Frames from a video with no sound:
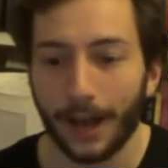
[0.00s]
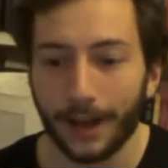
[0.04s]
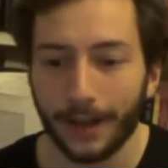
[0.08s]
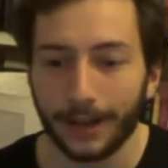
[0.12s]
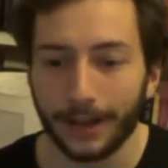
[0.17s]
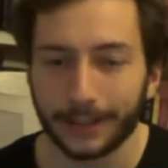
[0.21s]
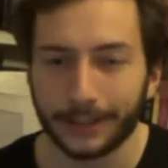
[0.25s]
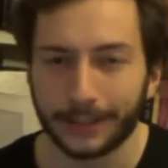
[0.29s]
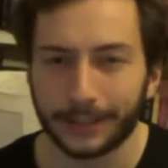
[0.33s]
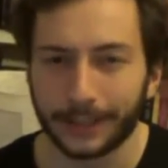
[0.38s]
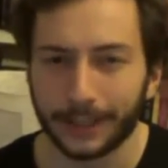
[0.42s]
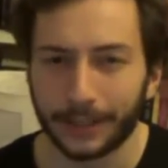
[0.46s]

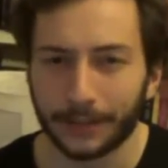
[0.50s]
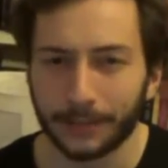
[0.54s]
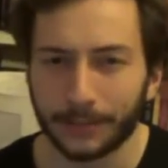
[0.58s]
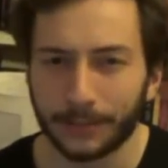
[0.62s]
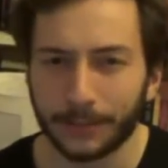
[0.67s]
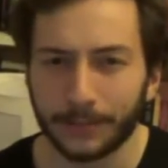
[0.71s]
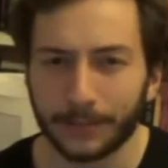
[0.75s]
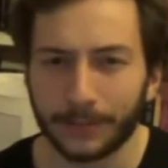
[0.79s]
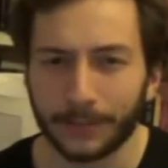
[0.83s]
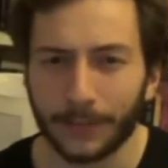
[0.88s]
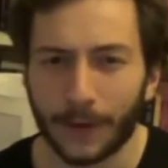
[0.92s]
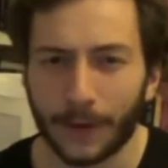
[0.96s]

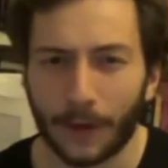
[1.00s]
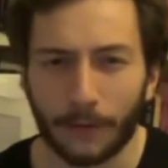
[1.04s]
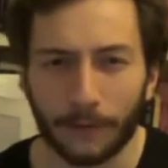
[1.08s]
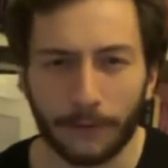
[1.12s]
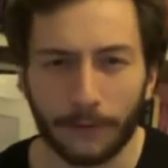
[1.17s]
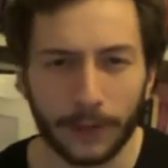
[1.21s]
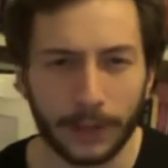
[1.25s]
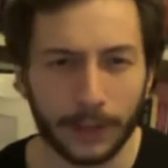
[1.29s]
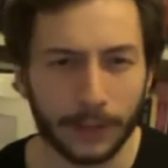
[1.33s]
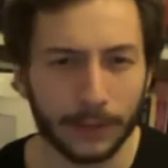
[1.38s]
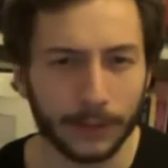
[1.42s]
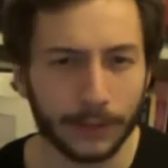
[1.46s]
some
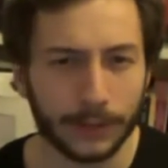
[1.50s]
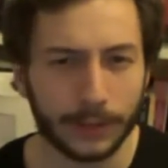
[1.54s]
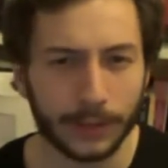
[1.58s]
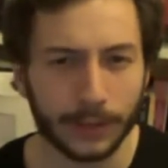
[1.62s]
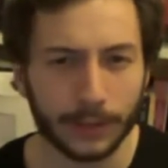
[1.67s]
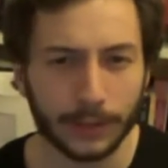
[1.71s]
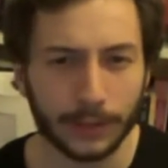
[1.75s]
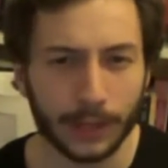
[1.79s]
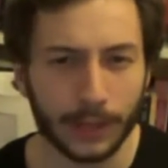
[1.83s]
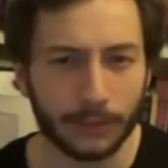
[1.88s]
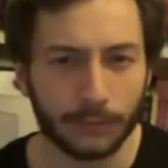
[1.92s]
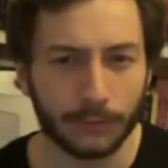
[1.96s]
videos
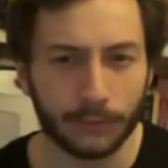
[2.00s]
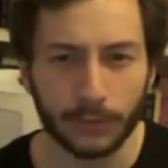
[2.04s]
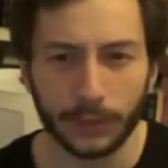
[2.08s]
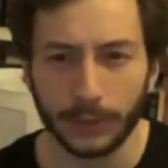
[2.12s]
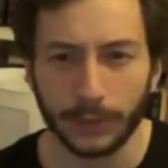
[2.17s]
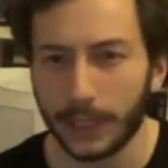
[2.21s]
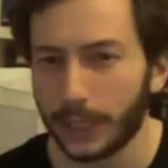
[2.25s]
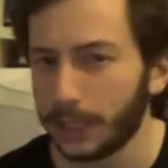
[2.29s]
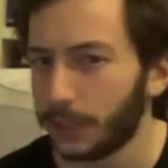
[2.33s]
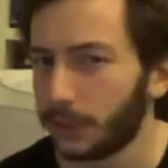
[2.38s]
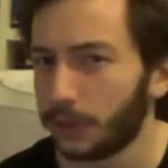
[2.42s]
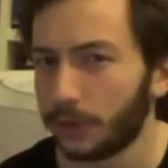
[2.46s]
that
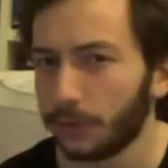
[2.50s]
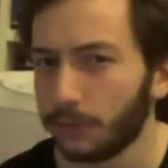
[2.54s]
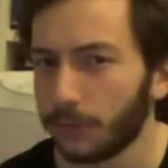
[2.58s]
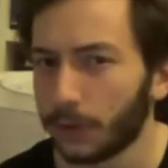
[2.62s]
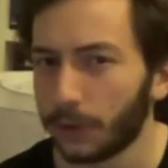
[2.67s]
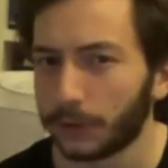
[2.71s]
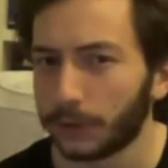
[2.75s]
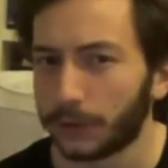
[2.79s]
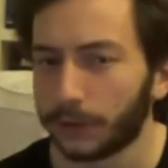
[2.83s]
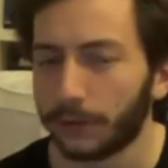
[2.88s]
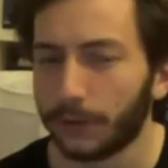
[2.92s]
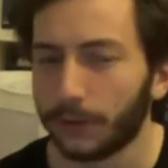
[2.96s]
relate to
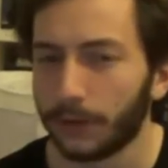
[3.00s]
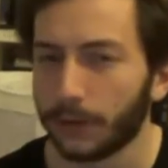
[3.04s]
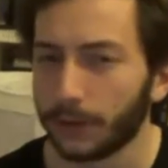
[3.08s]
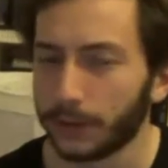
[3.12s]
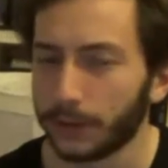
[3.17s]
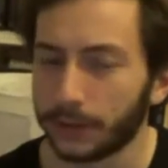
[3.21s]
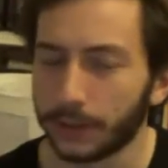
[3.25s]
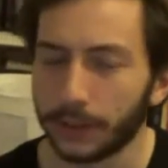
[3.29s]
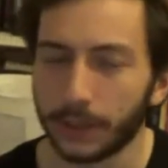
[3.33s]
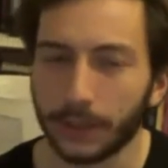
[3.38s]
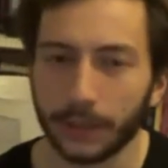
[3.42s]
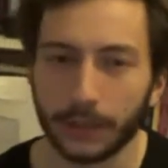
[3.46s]

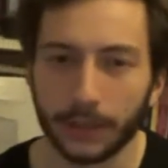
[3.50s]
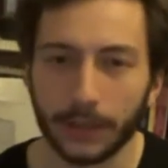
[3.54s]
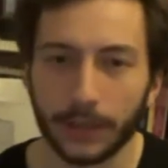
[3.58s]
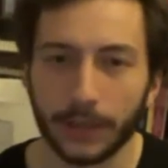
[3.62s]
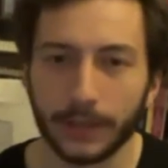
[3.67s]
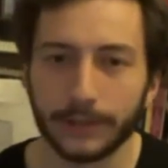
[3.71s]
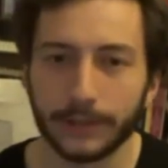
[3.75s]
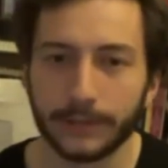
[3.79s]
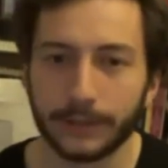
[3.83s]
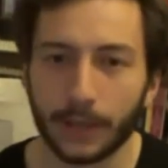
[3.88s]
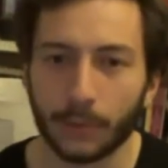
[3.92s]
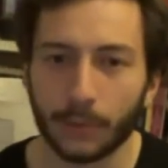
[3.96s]
Multiverse
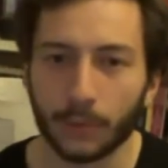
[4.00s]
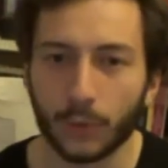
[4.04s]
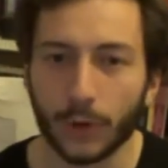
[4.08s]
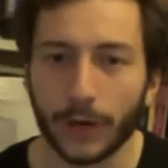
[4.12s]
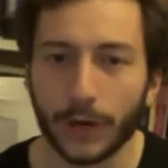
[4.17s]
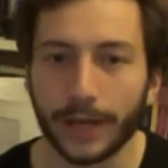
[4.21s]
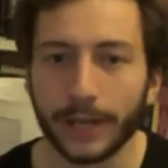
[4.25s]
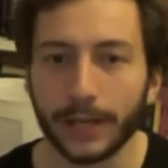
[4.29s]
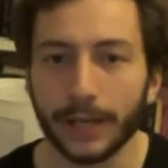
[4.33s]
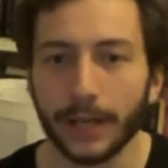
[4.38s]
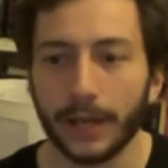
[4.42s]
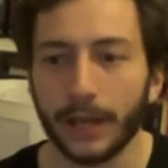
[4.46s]
in some
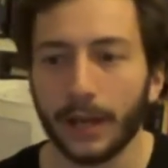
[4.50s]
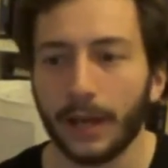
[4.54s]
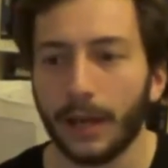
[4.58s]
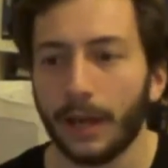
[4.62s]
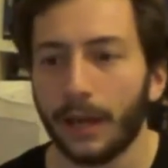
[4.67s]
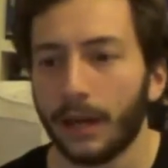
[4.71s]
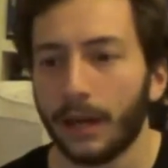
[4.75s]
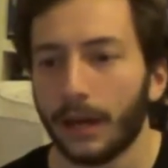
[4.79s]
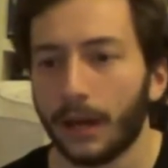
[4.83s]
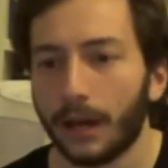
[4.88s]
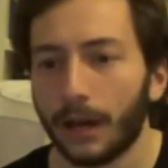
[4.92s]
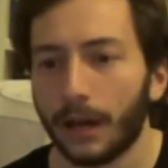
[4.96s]
way.
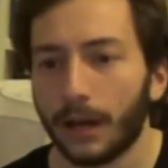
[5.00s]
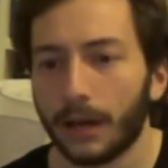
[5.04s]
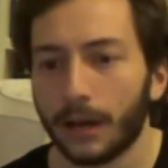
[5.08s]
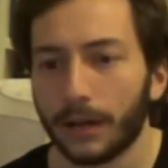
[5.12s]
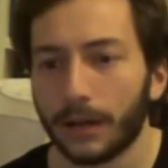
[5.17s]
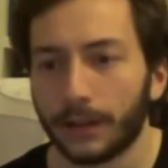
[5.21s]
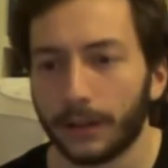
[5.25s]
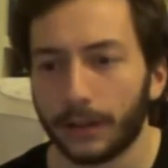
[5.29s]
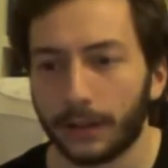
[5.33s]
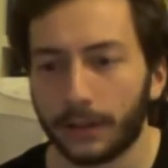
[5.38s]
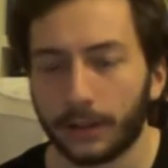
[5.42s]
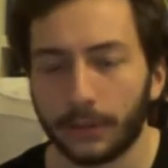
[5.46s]

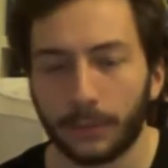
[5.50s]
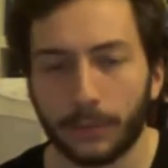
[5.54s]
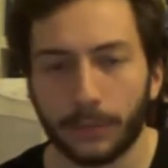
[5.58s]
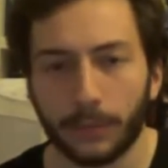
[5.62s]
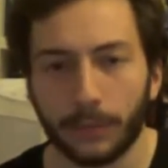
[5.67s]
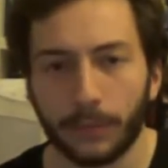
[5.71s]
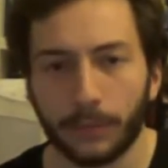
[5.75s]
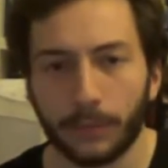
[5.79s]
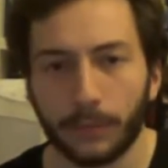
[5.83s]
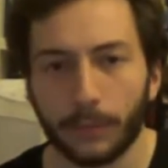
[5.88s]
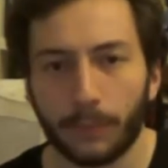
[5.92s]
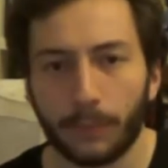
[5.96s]
That are
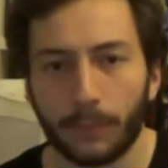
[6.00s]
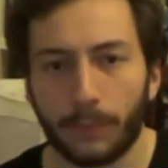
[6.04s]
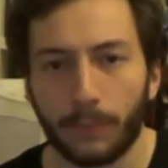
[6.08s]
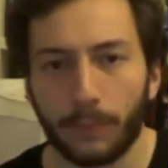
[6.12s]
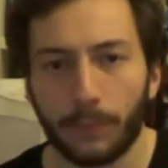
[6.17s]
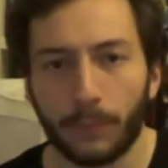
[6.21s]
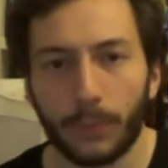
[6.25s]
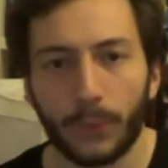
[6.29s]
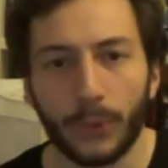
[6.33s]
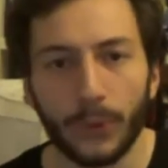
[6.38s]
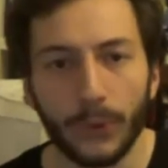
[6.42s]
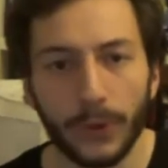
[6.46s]

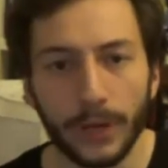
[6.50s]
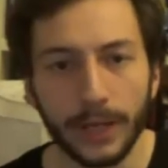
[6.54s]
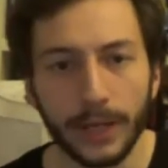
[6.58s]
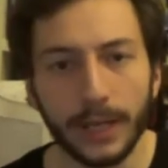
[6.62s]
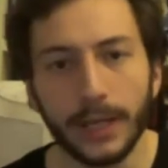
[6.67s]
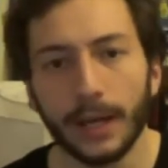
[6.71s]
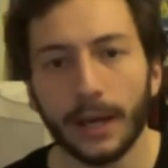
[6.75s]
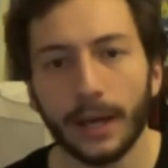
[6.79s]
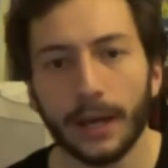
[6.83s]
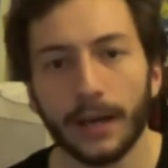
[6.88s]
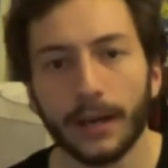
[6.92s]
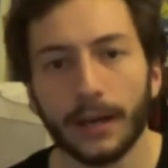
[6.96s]

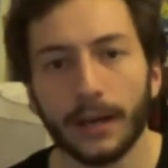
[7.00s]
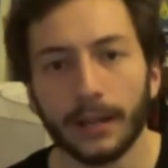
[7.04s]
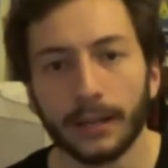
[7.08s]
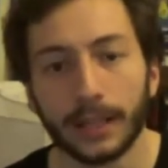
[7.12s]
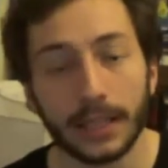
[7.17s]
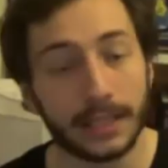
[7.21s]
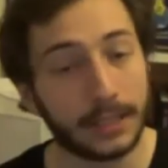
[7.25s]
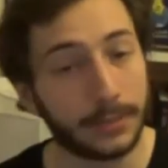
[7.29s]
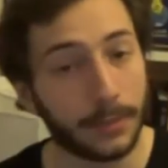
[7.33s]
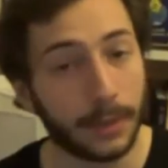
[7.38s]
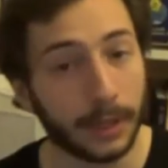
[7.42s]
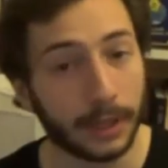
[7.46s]

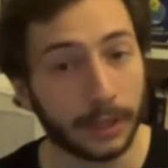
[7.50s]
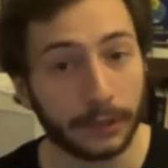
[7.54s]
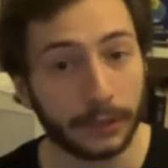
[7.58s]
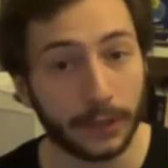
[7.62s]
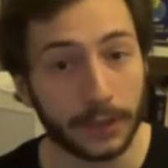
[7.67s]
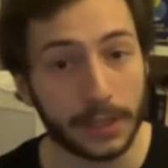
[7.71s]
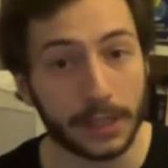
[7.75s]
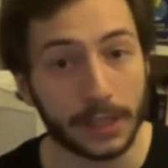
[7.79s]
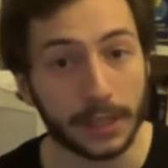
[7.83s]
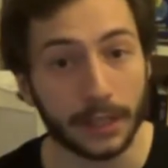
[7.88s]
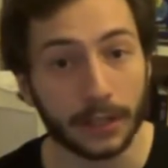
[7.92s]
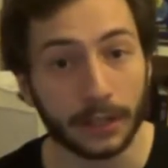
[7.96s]
Let's Make a
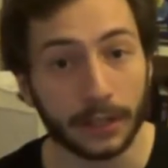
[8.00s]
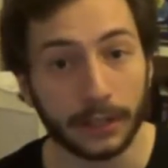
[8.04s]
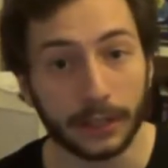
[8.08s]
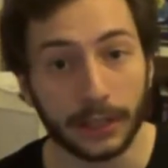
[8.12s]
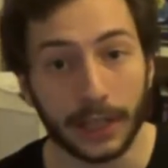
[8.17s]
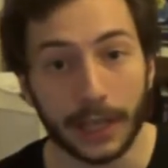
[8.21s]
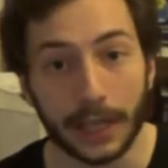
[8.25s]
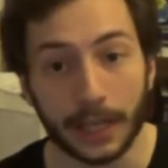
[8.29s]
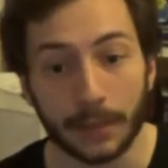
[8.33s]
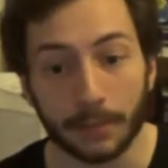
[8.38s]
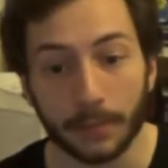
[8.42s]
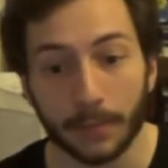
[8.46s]
Trading Card
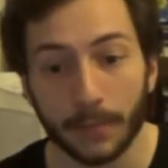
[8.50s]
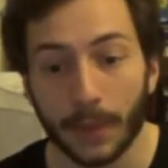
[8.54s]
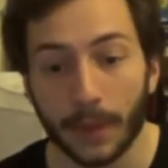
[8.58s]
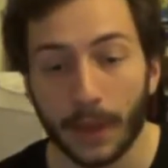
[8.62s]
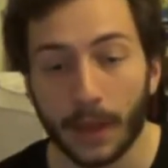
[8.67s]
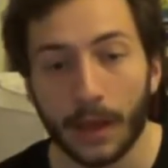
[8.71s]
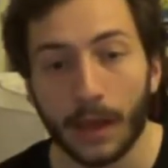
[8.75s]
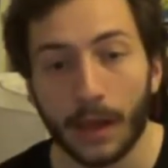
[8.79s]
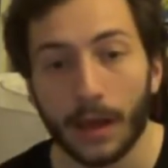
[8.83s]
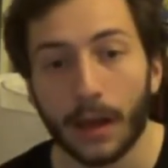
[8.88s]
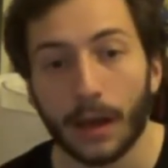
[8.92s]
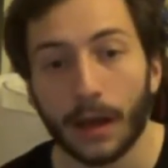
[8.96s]
game.
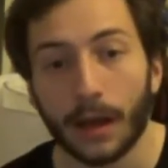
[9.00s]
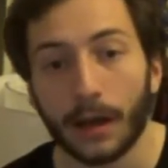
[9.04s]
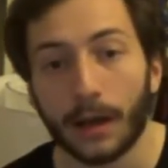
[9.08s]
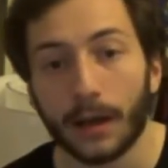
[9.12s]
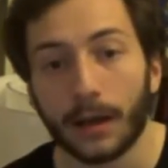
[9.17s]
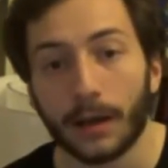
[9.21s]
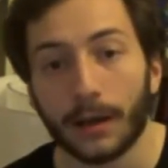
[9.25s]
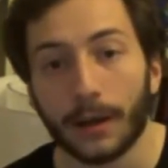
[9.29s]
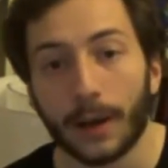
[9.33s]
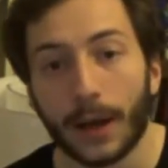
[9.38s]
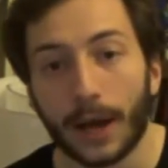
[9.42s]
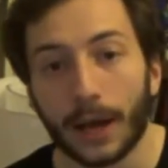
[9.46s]

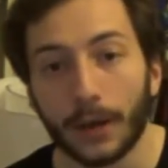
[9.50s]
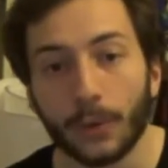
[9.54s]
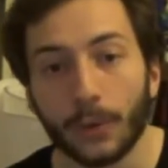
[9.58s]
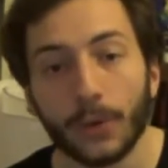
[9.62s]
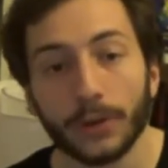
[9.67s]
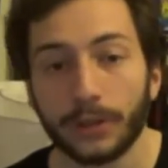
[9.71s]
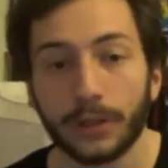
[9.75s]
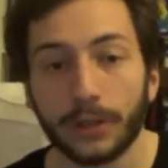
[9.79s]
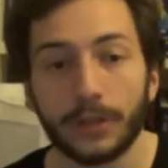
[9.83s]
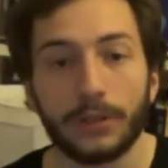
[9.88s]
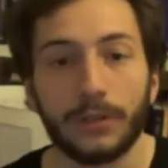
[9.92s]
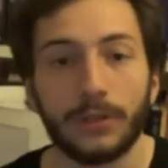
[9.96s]
I
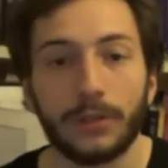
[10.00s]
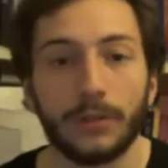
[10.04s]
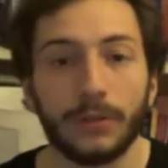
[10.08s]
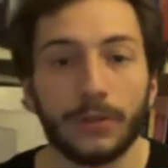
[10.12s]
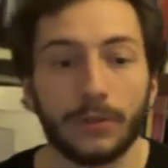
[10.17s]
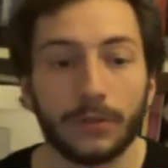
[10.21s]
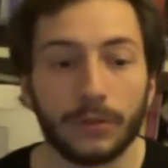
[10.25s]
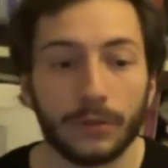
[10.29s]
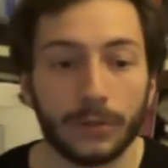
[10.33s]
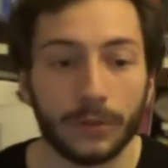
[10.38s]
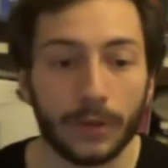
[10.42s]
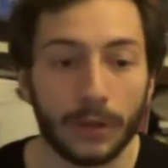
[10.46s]
wanted
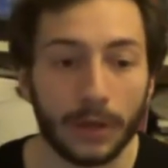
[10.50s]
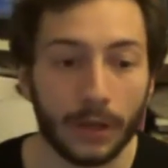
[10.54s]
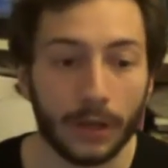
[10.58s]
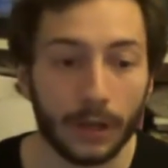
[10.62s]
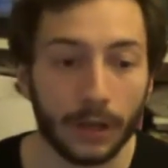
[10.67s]
to